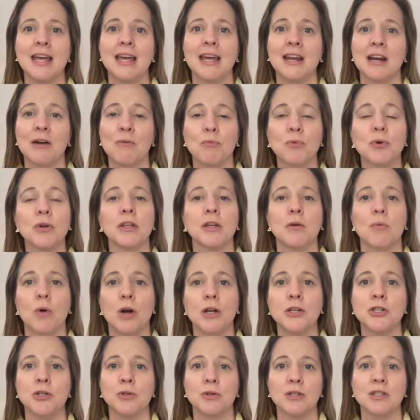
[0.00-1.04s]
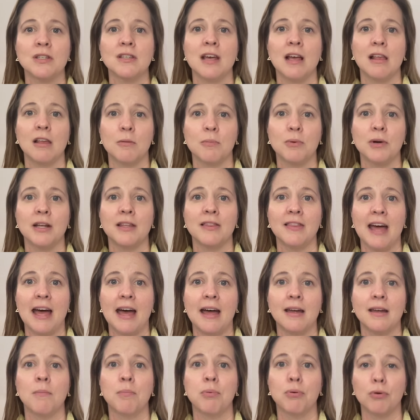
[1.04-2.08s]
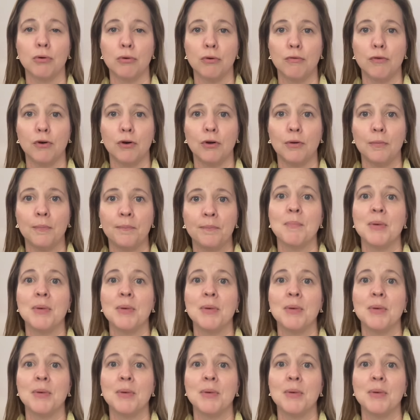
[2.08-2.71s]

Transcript: And I really want you to celebrate that approval.